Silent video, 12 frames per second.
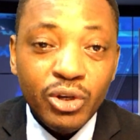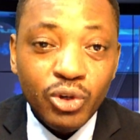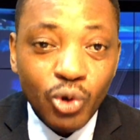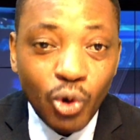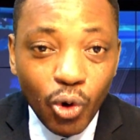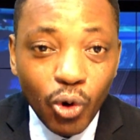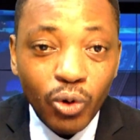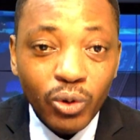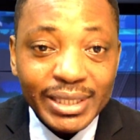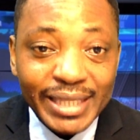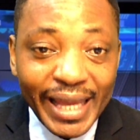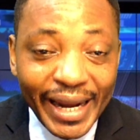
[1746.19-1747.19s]

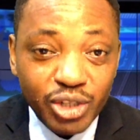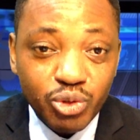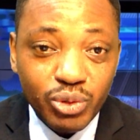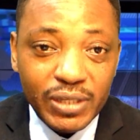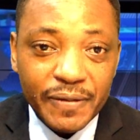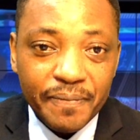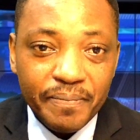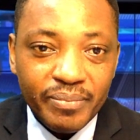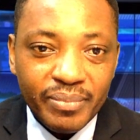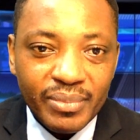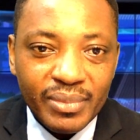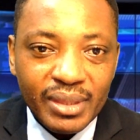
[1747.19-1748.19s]
No territory
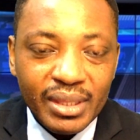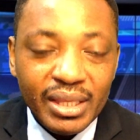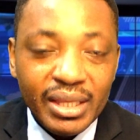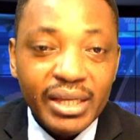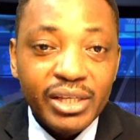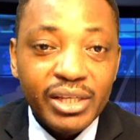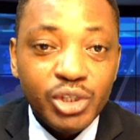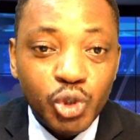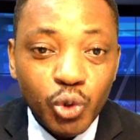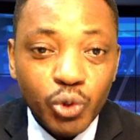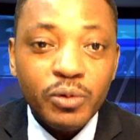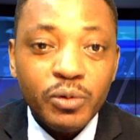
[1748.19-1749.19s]

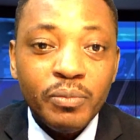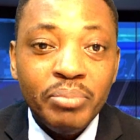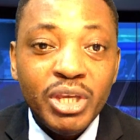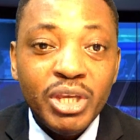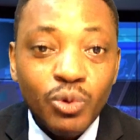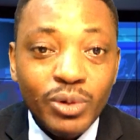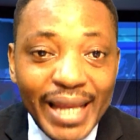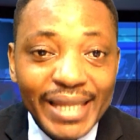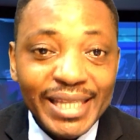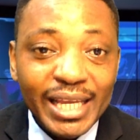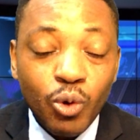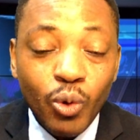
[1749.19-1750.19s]
should be
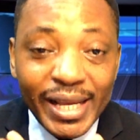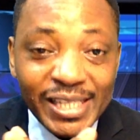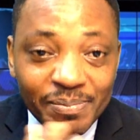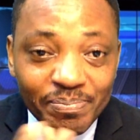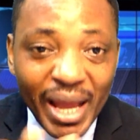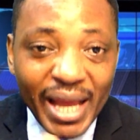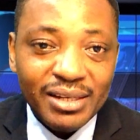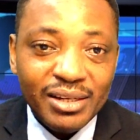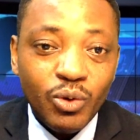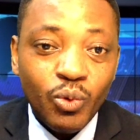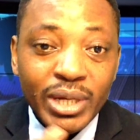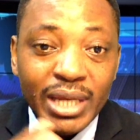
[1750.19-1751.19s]
united or expand
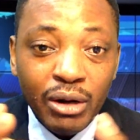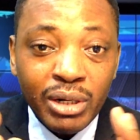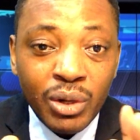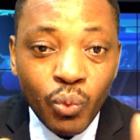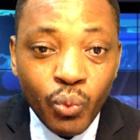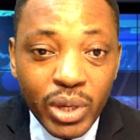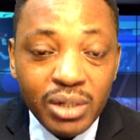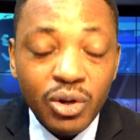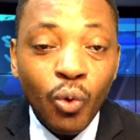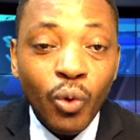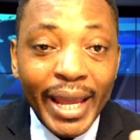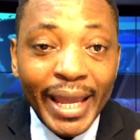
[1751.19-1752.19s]
without the
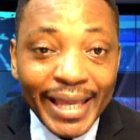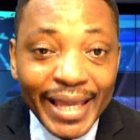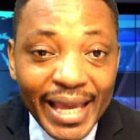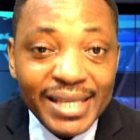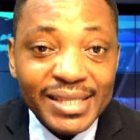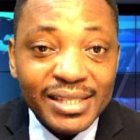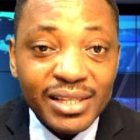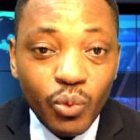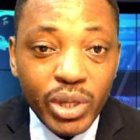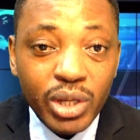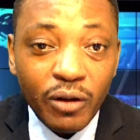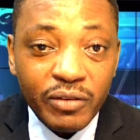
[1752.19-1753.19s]
will or against the
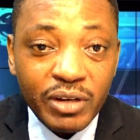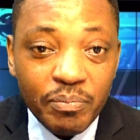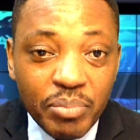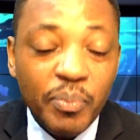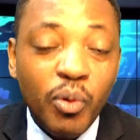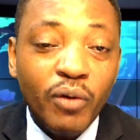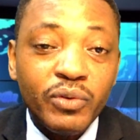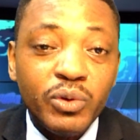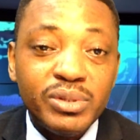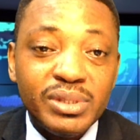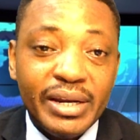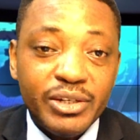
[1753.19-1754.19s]
will of the people of
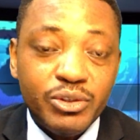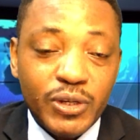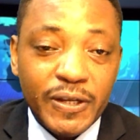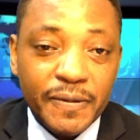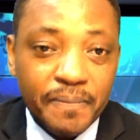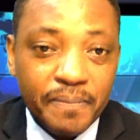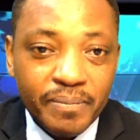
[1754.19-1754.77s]
those territories.